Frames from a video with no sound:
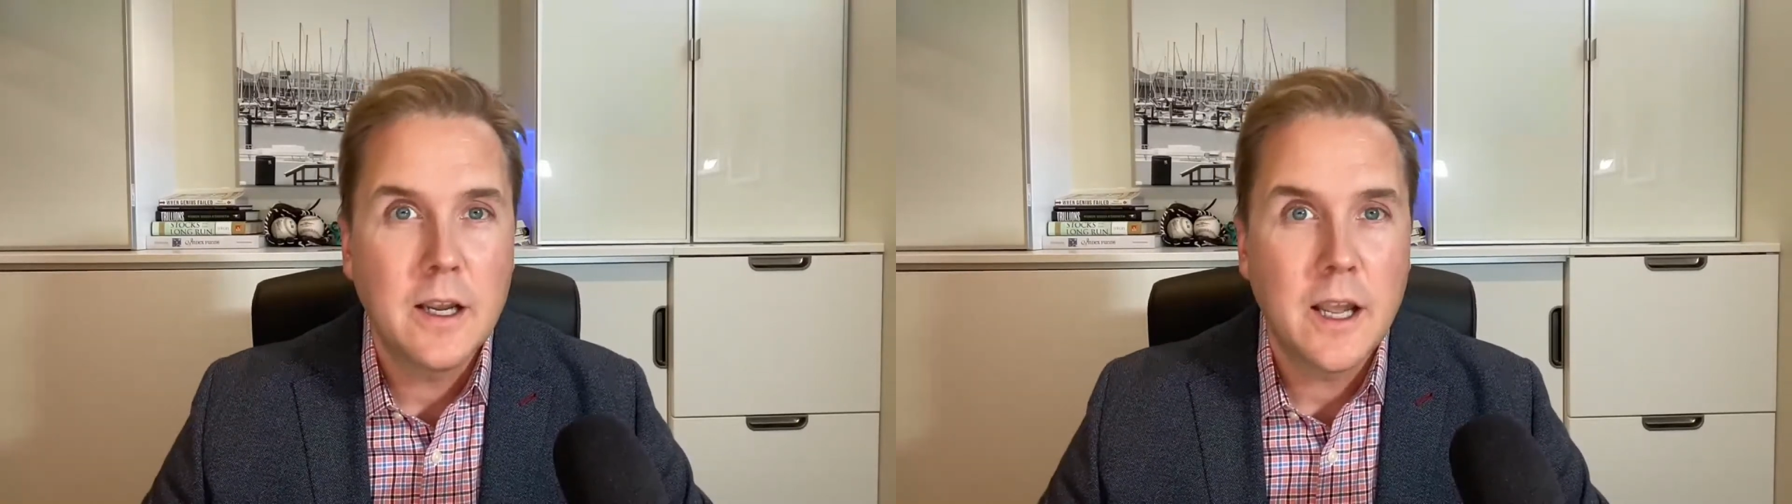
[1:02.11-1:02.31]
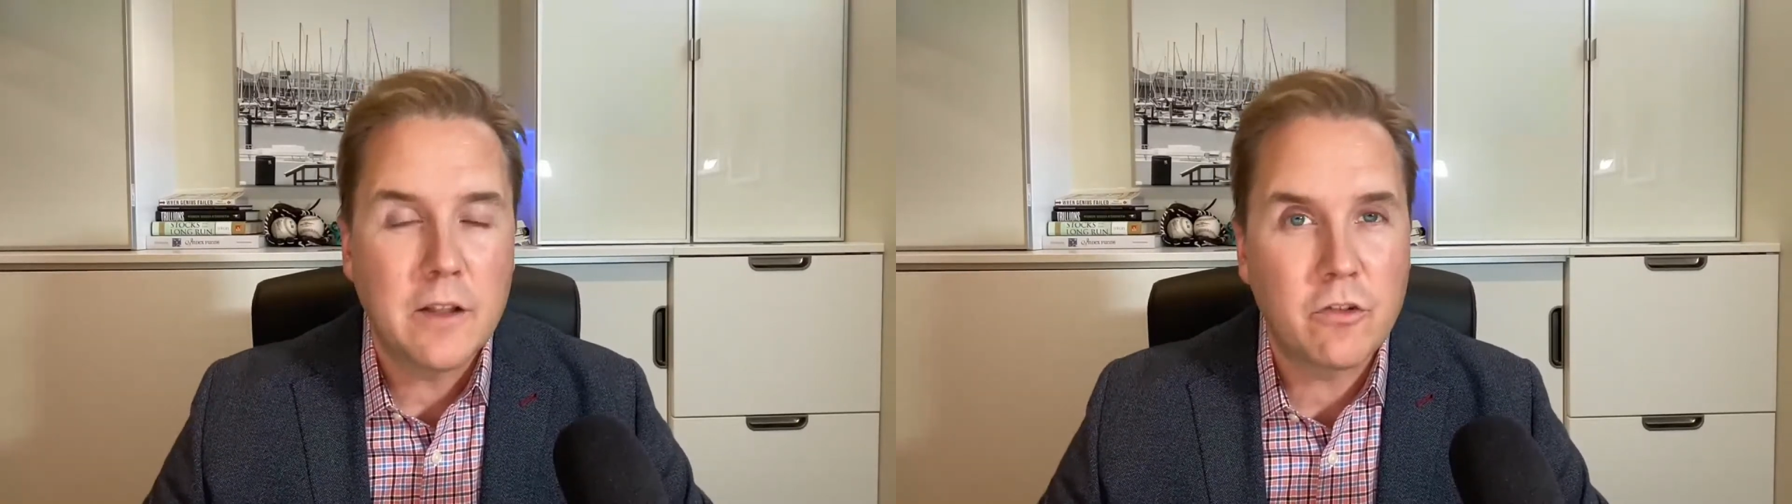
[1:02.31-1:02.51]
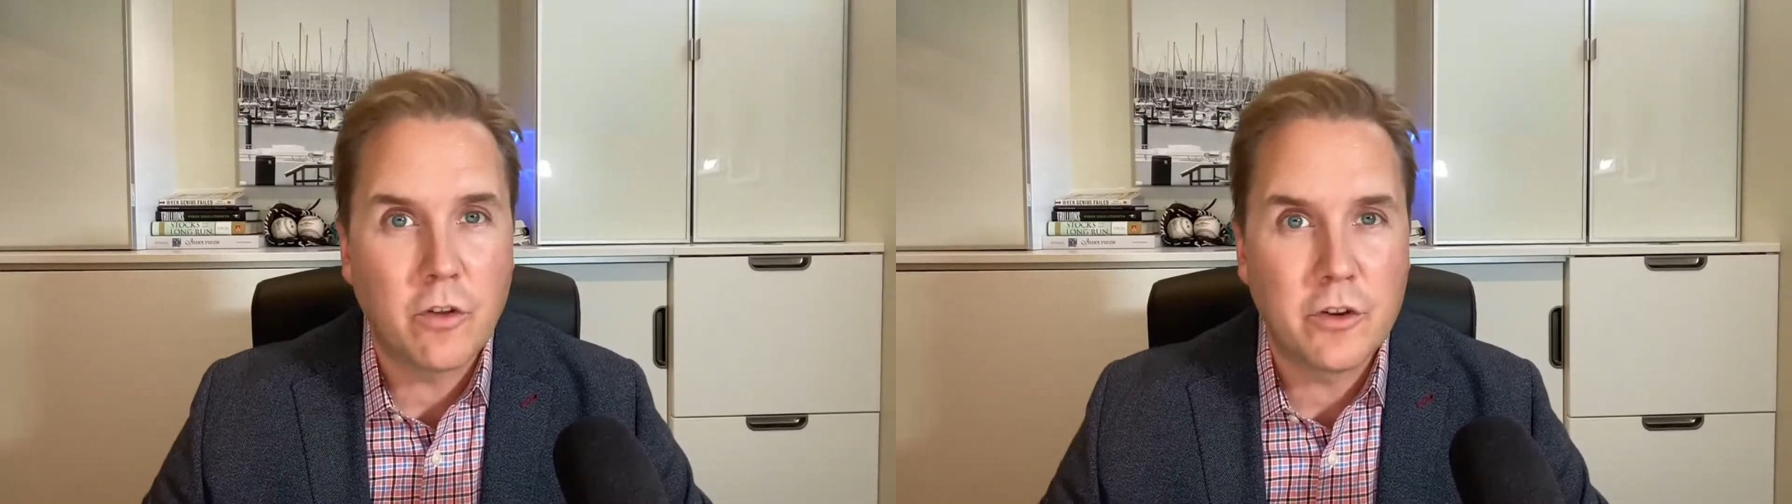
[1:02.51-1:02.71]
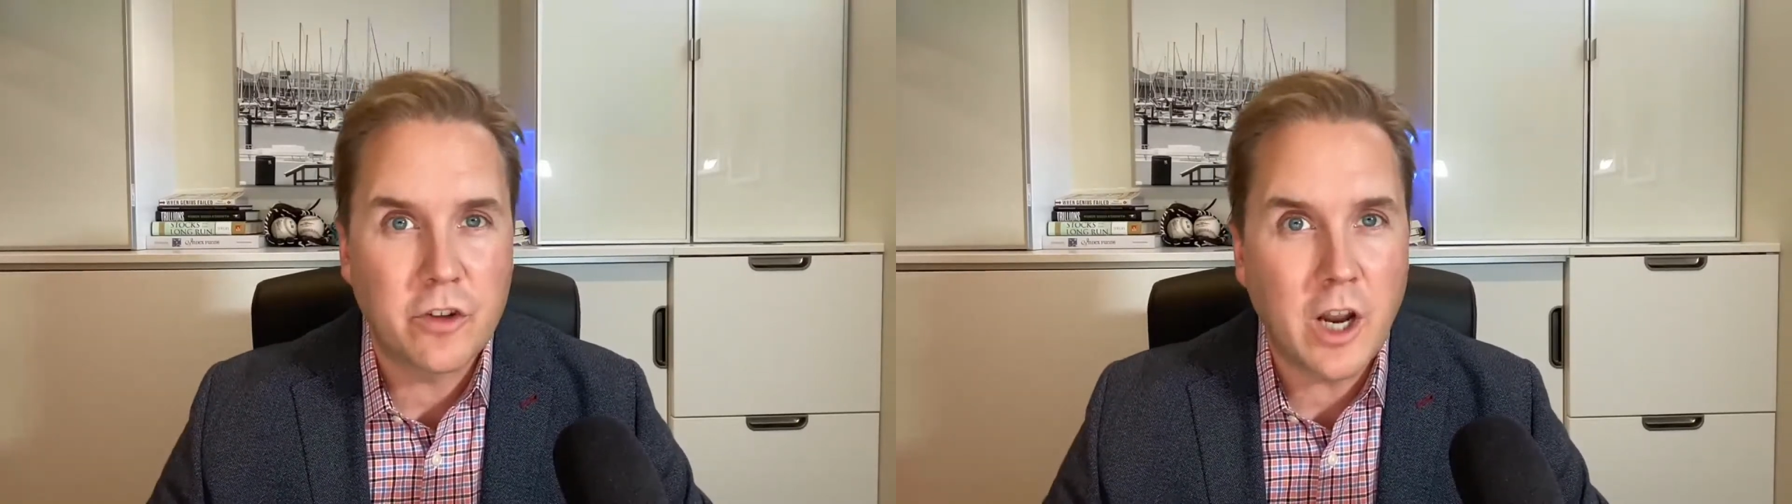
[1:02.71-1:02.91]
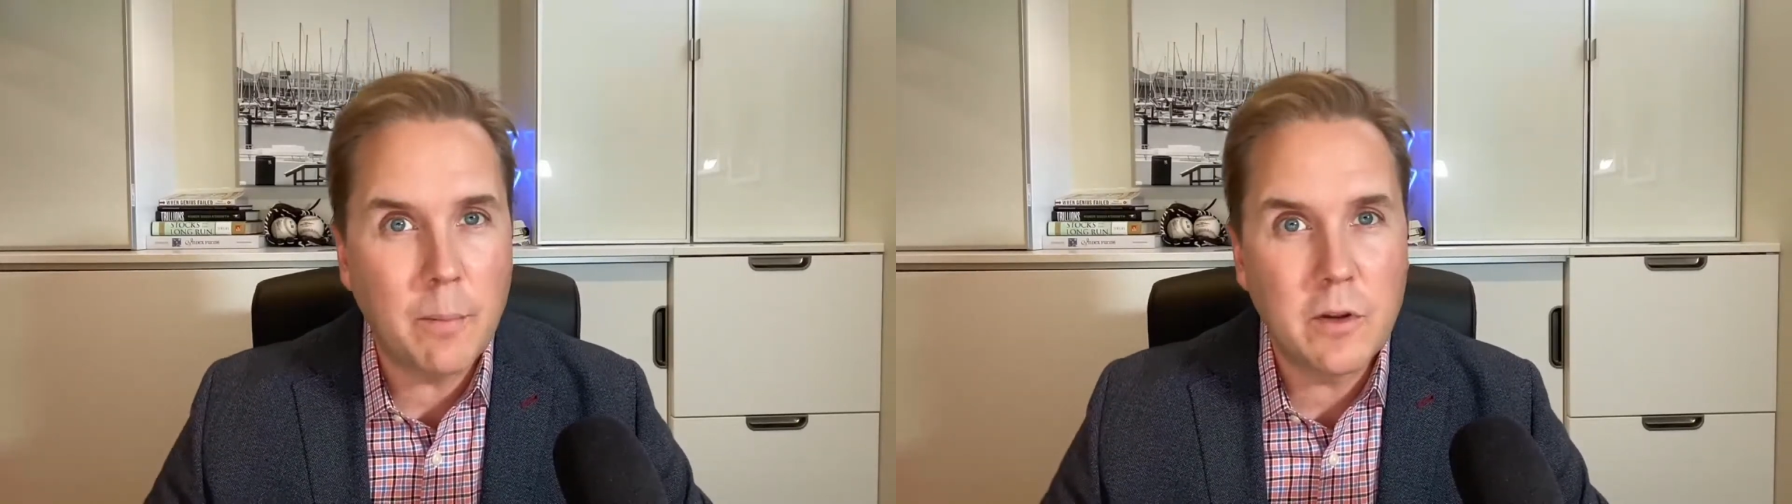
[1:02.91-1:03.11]
And so there's a
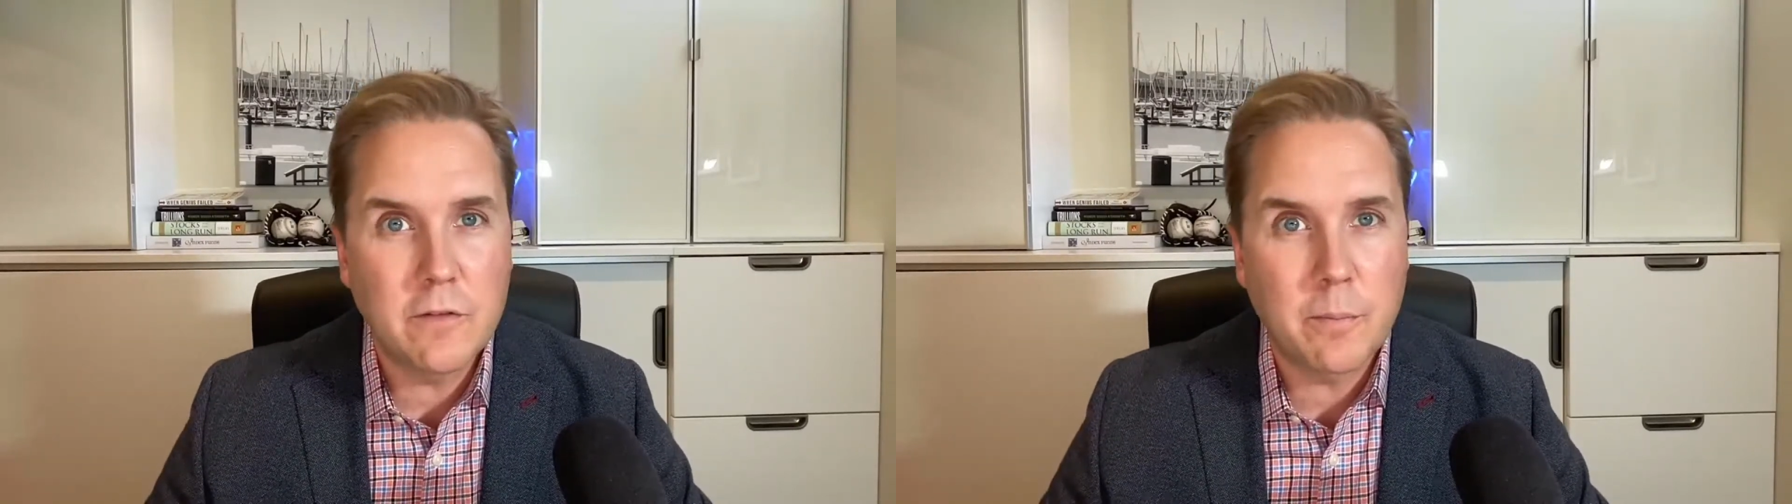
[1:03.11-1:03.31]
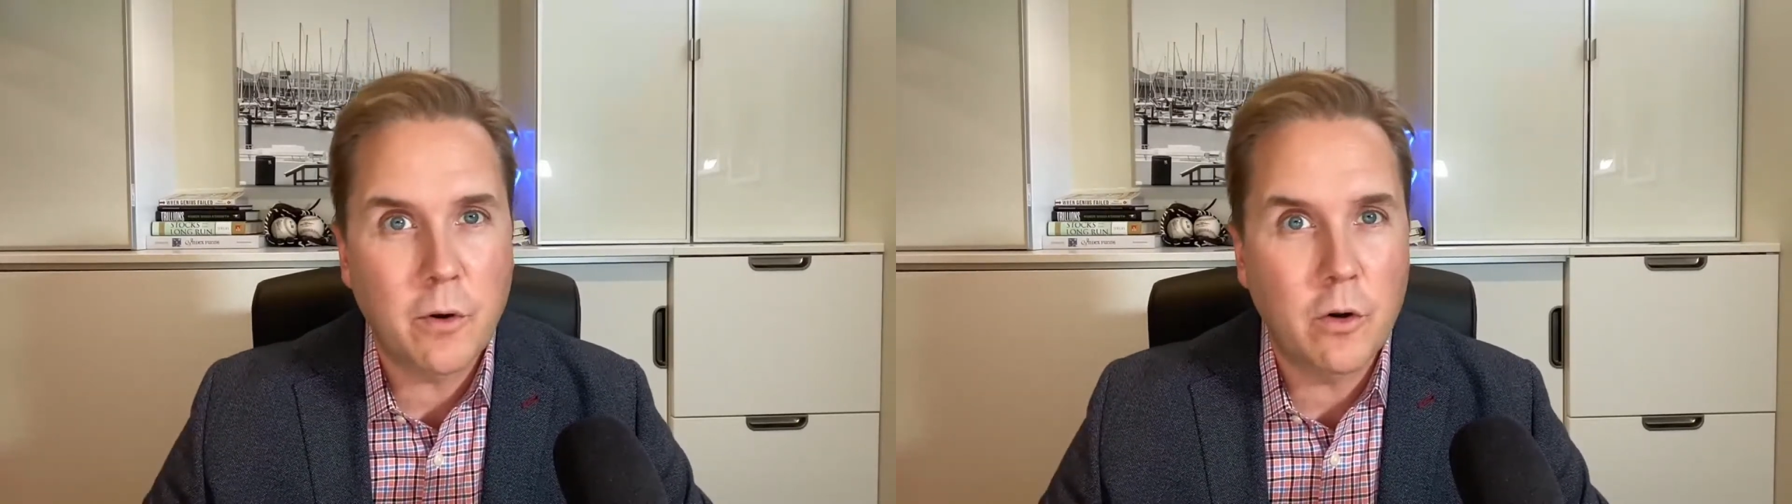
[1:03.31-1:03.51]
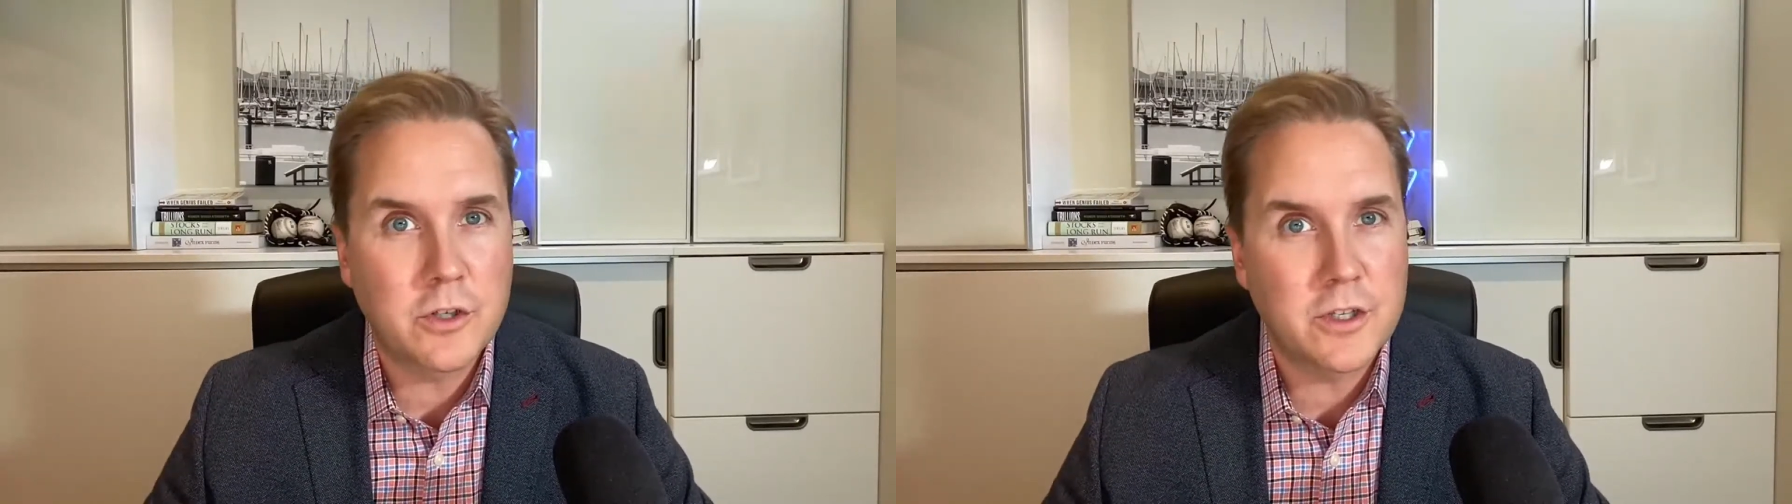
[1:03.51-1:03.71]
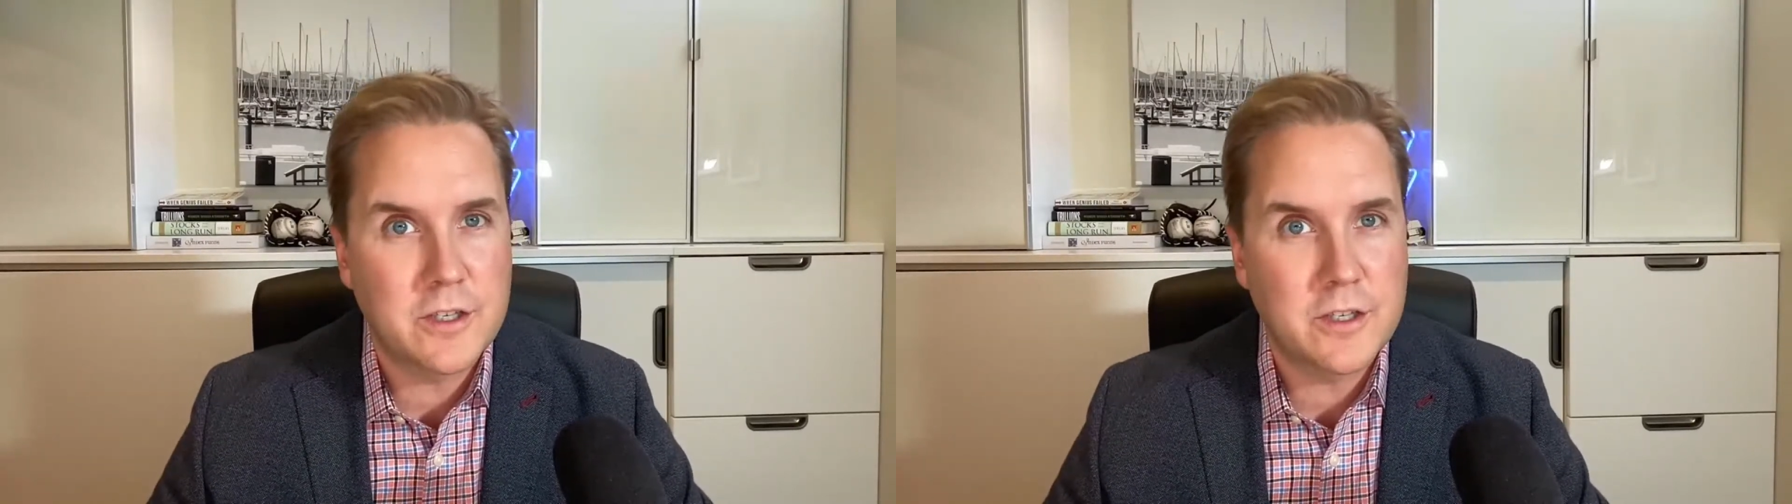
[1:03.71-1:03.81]
couple of approaches